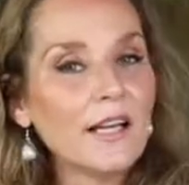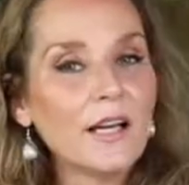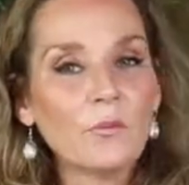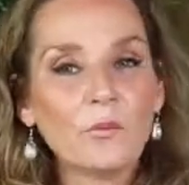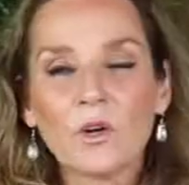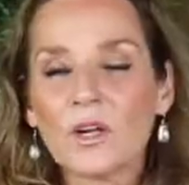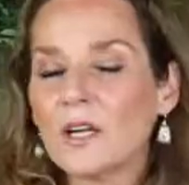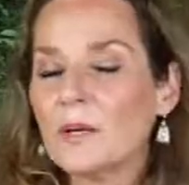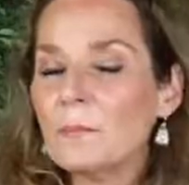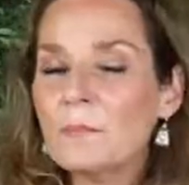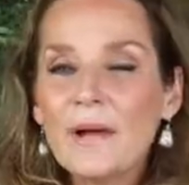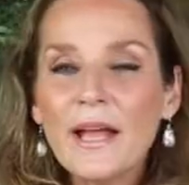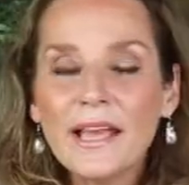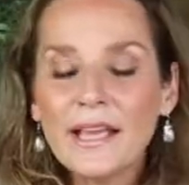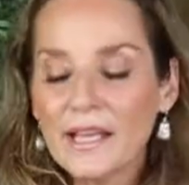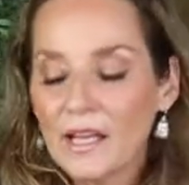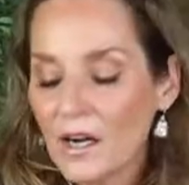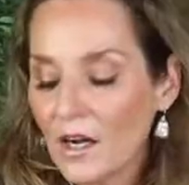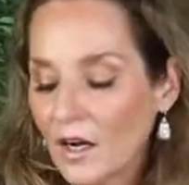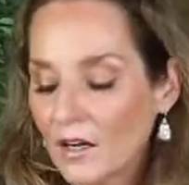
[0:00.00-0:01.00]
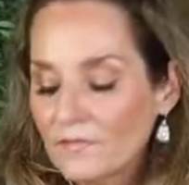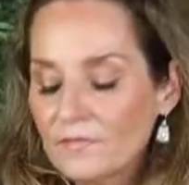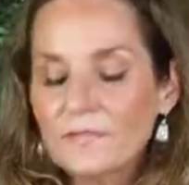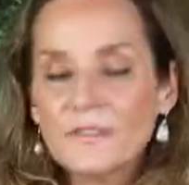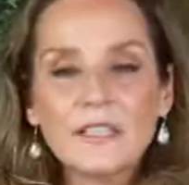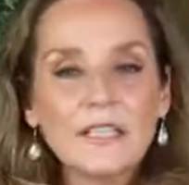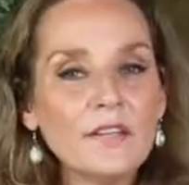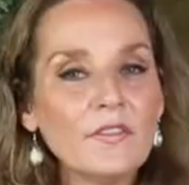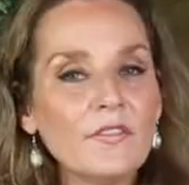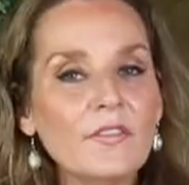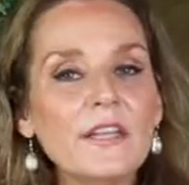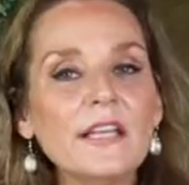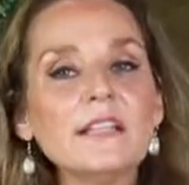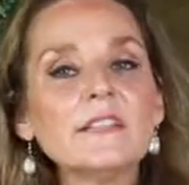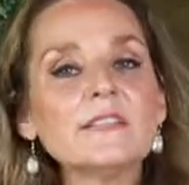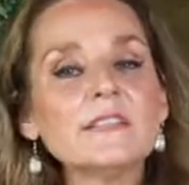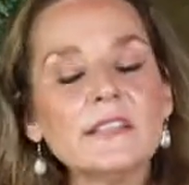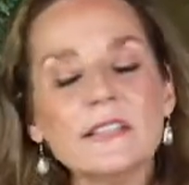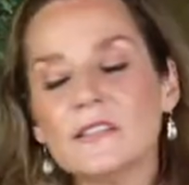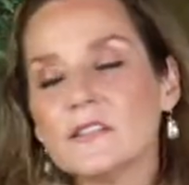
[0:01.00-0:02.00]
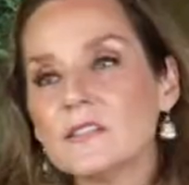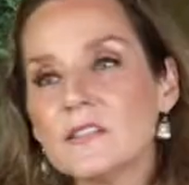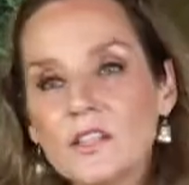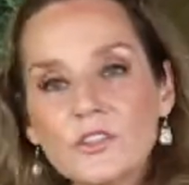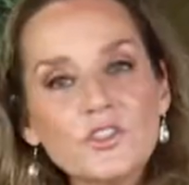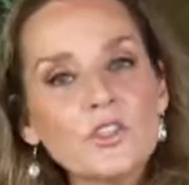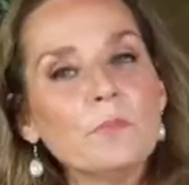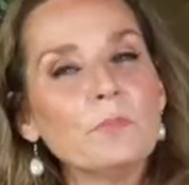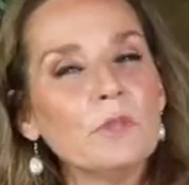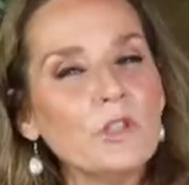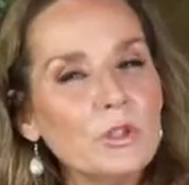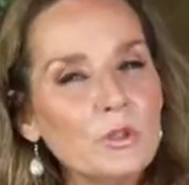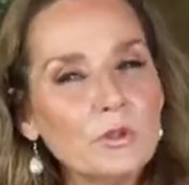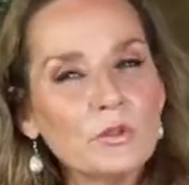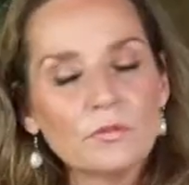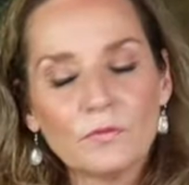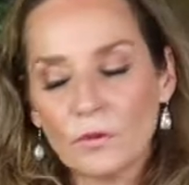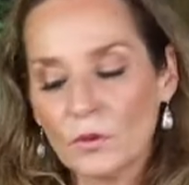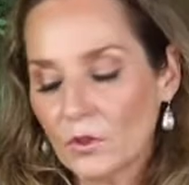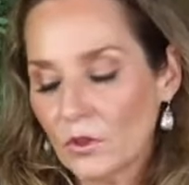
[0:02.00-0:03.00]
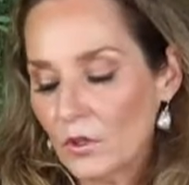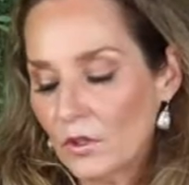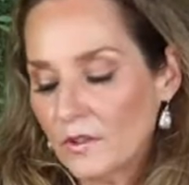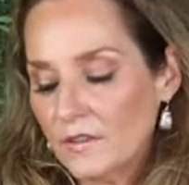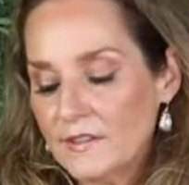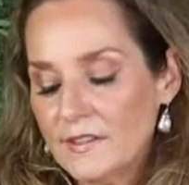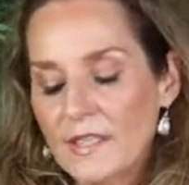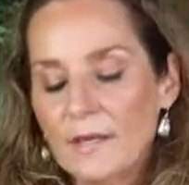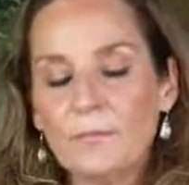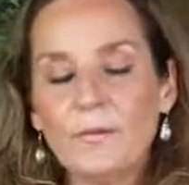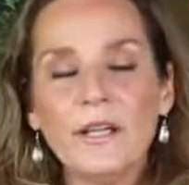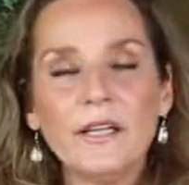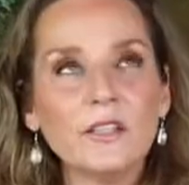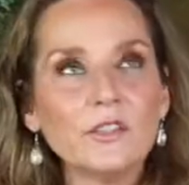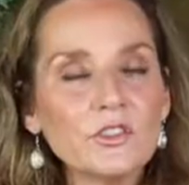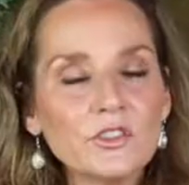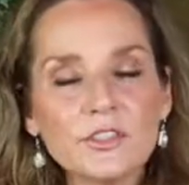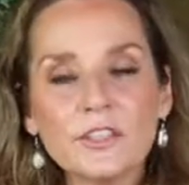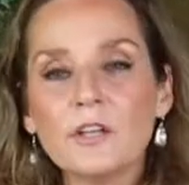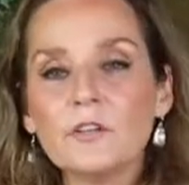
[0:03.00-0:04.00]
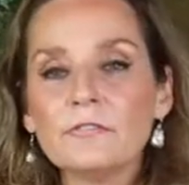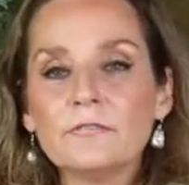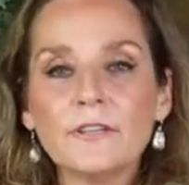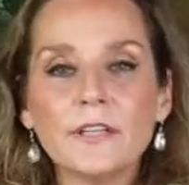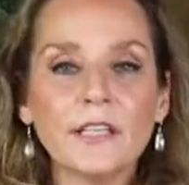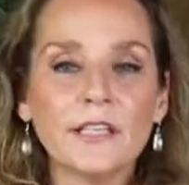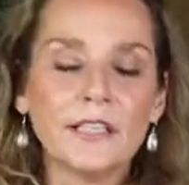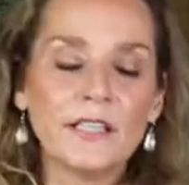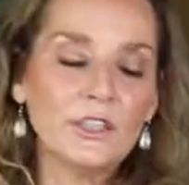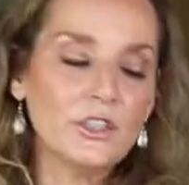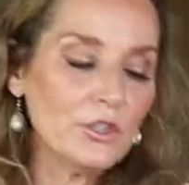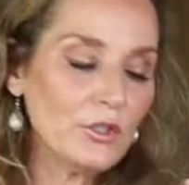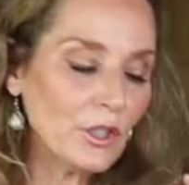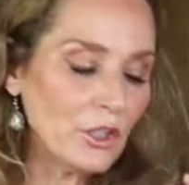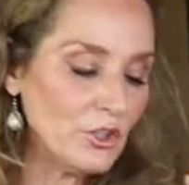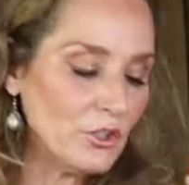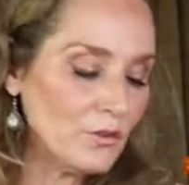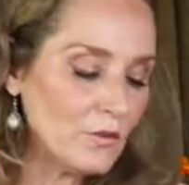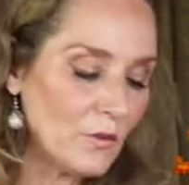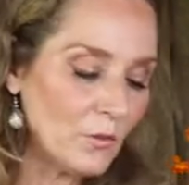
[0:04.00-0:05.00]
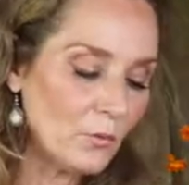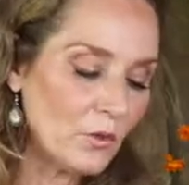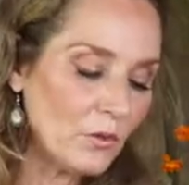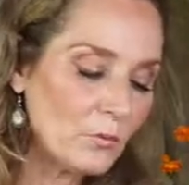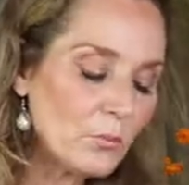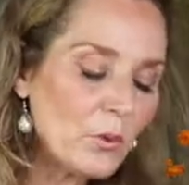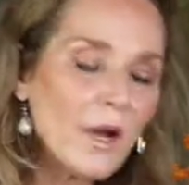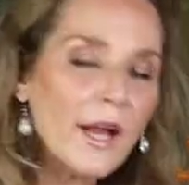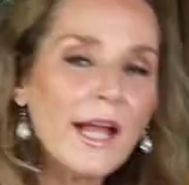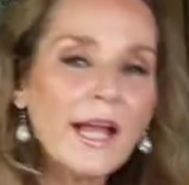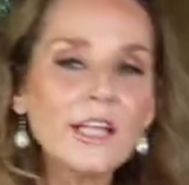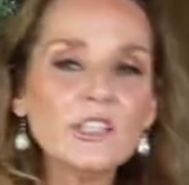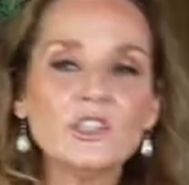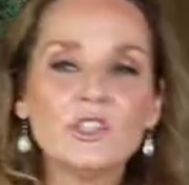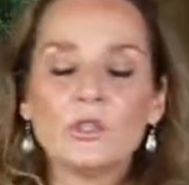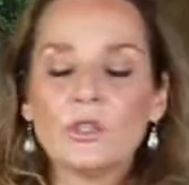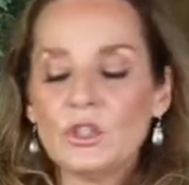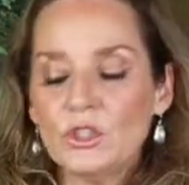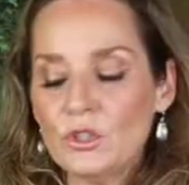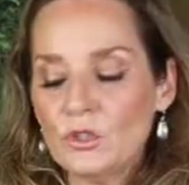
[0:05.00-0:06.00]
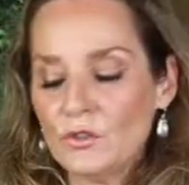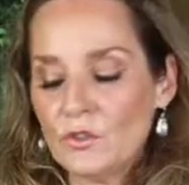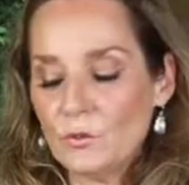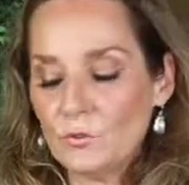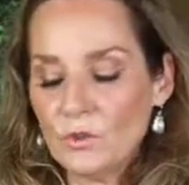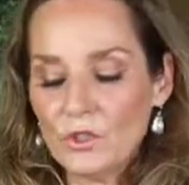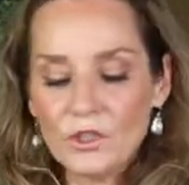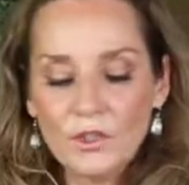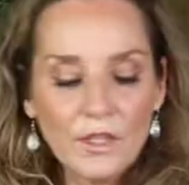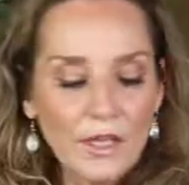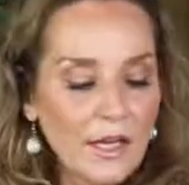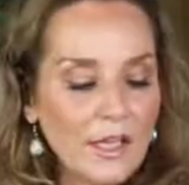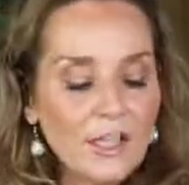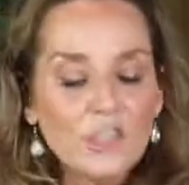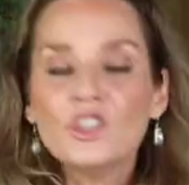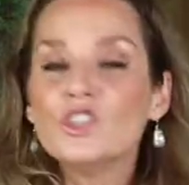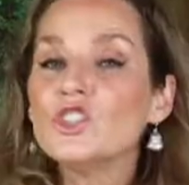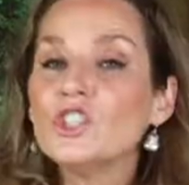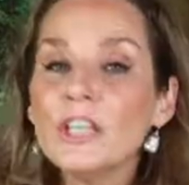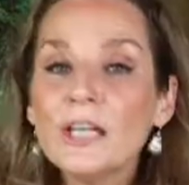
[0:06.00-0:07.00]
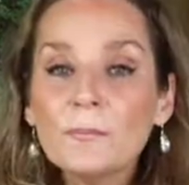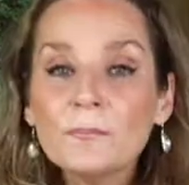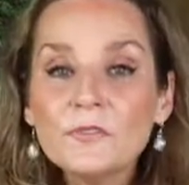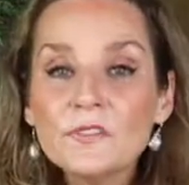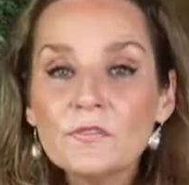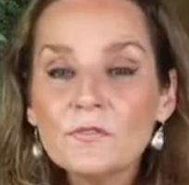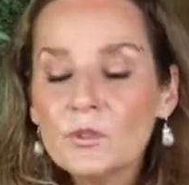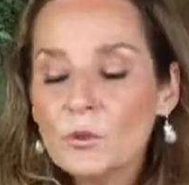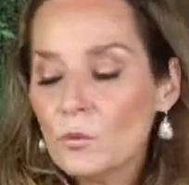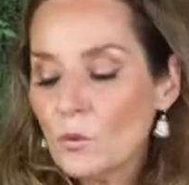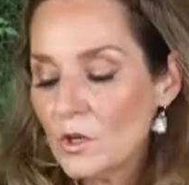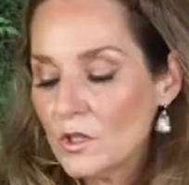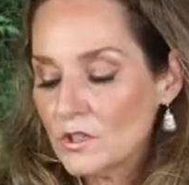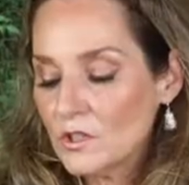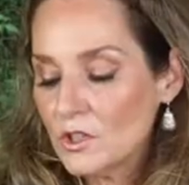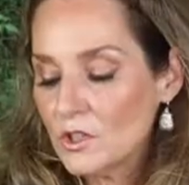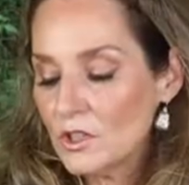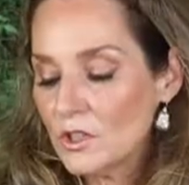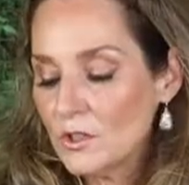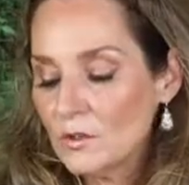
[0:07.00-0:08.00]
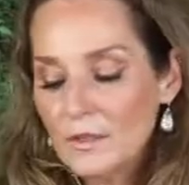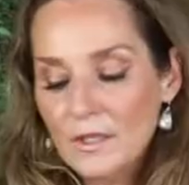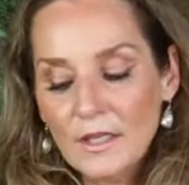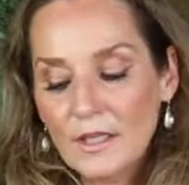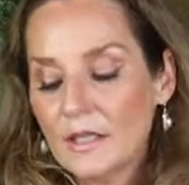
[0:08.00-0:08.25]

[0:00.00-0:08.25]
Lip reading: We're going to bake it off. This is such a beautiful little dip, and it's so filling, and you can use it with bread. You can use it with chips if you want to.